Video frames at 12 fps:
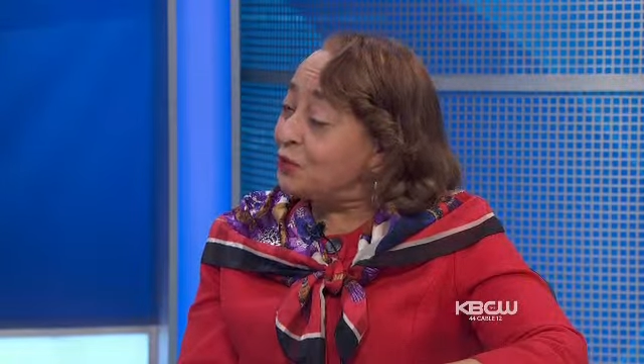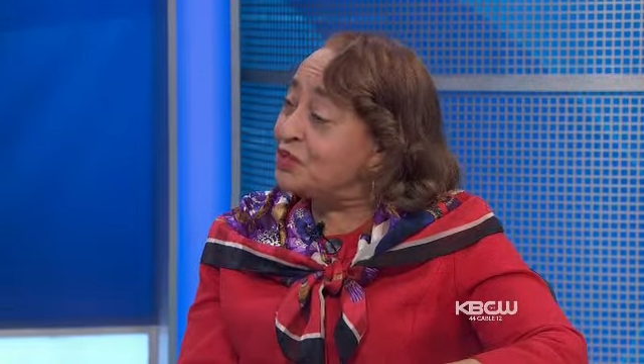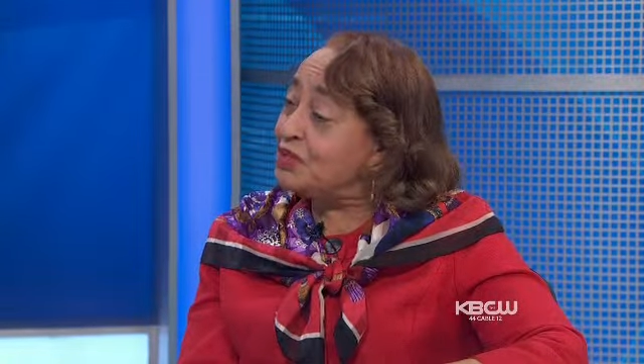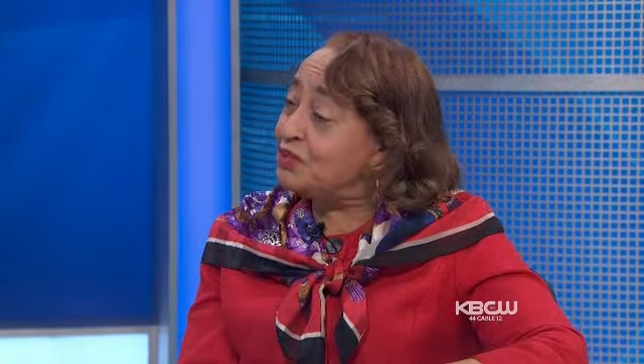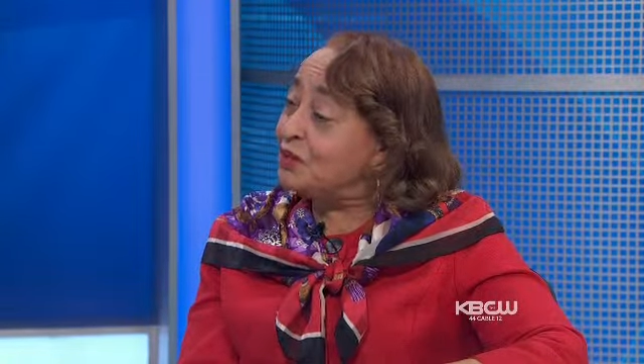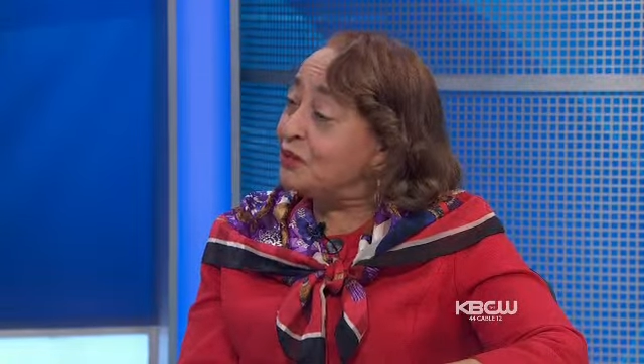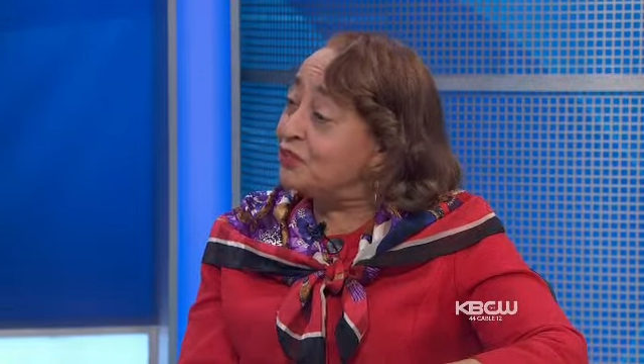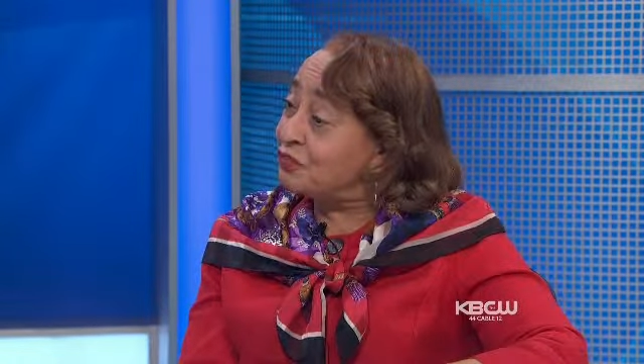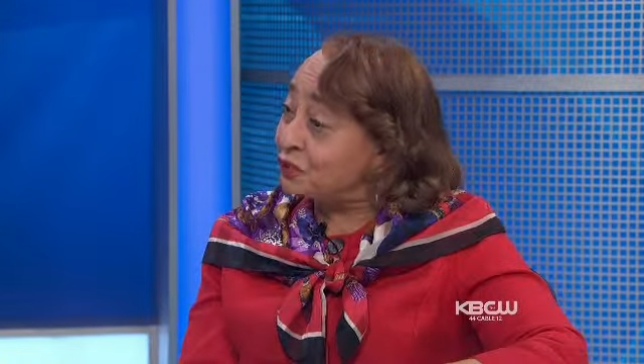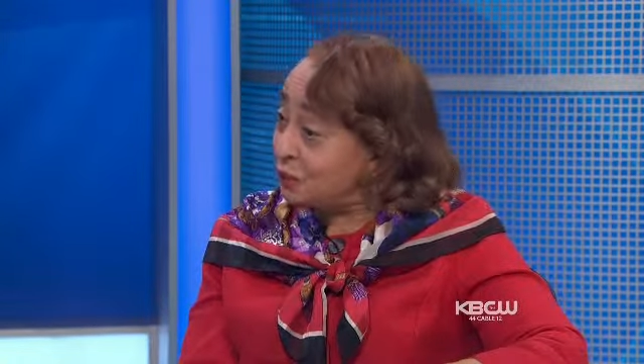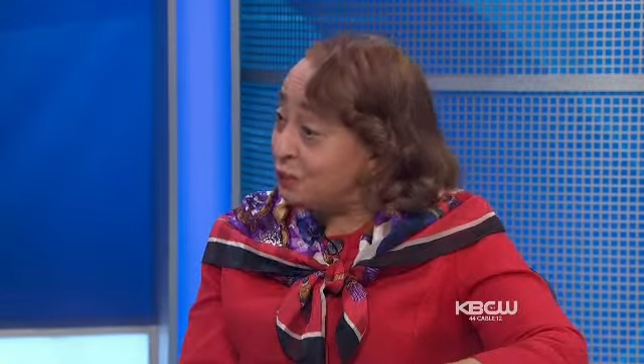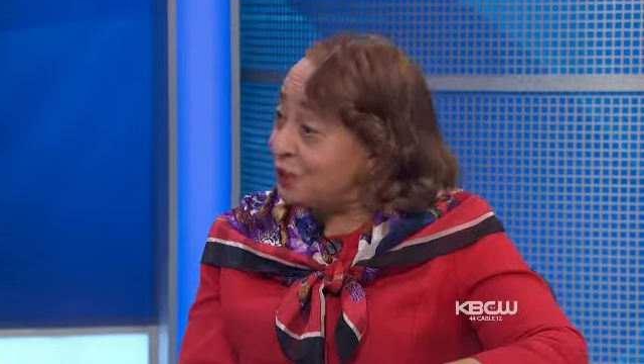was a
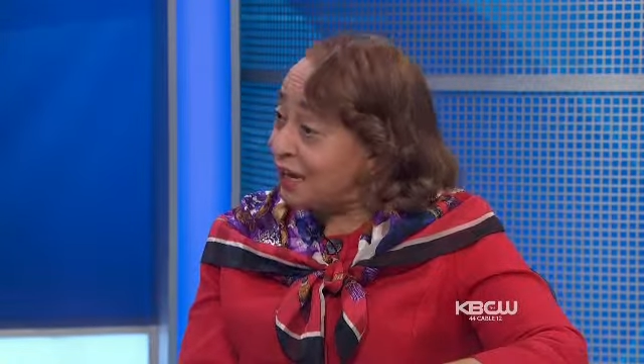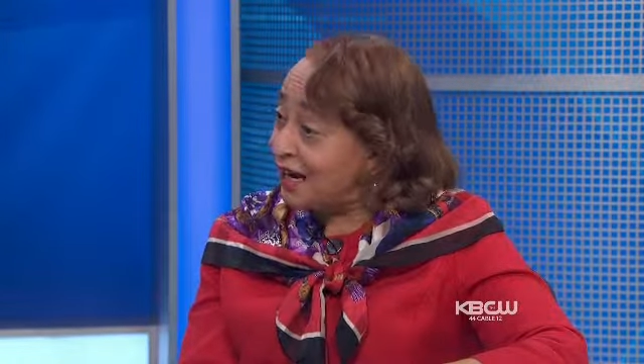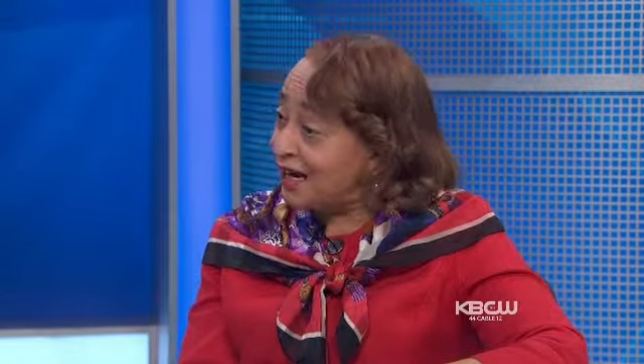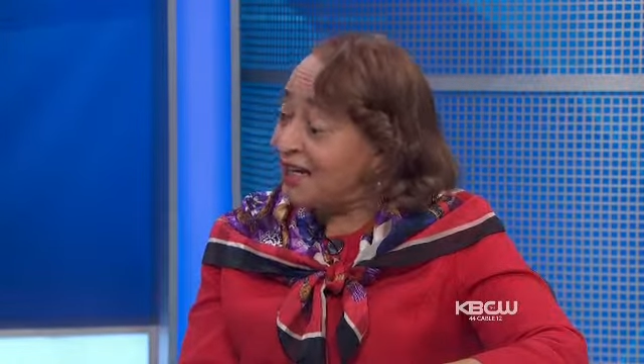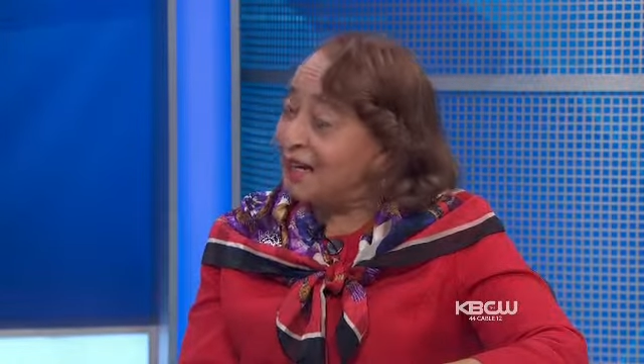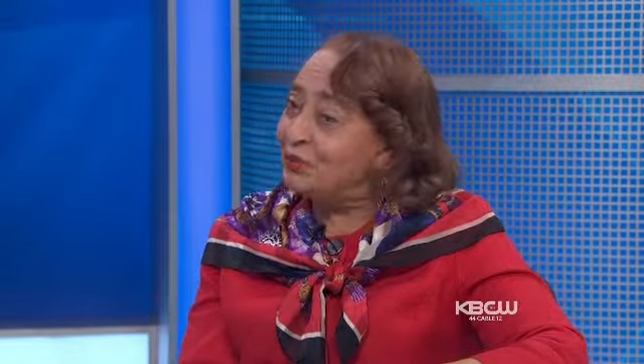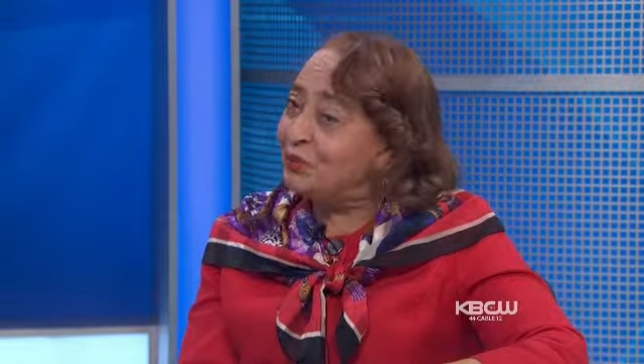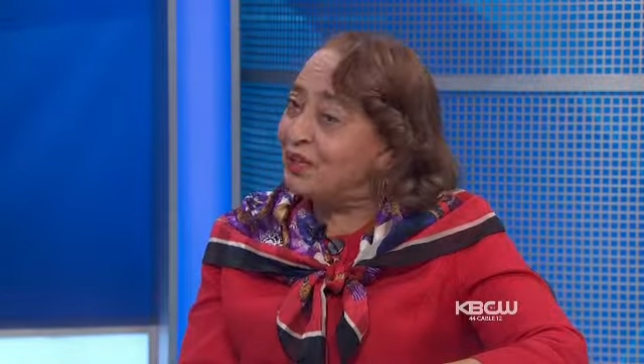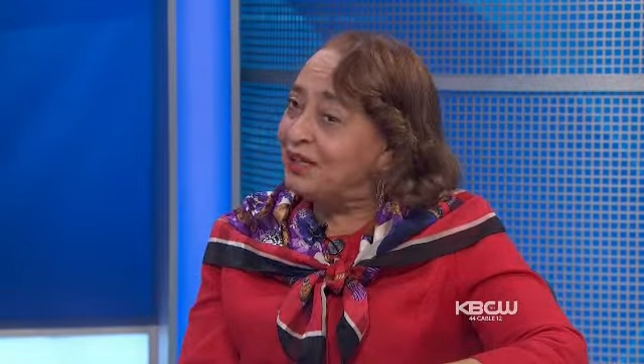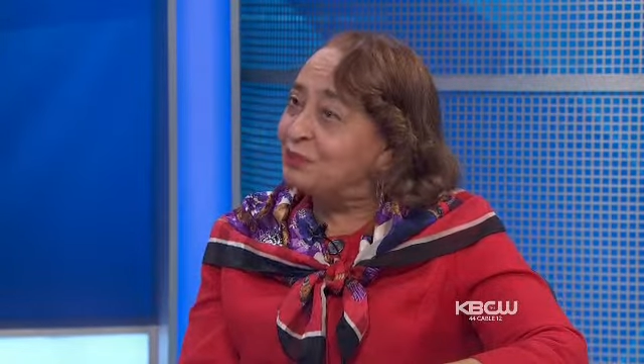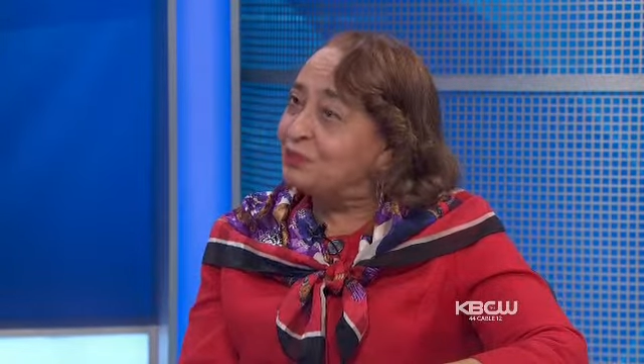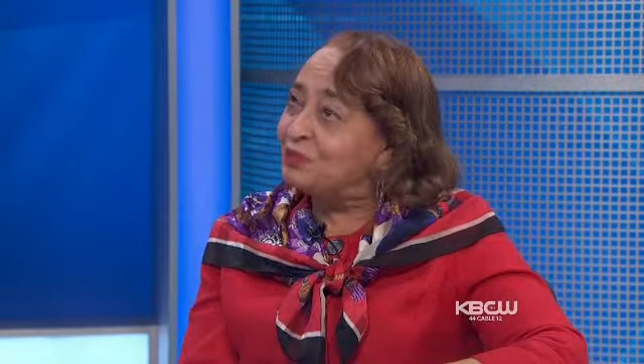free black. And
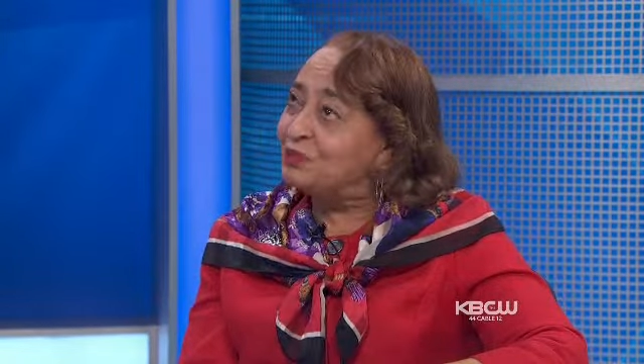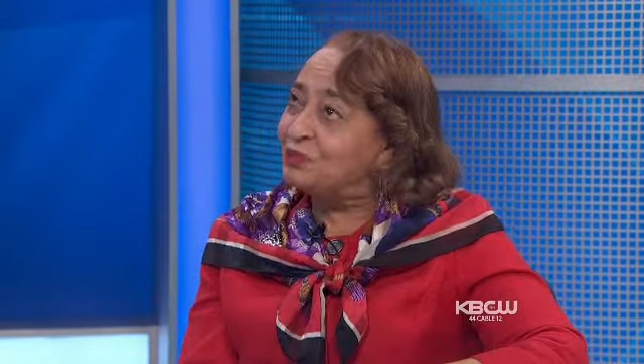we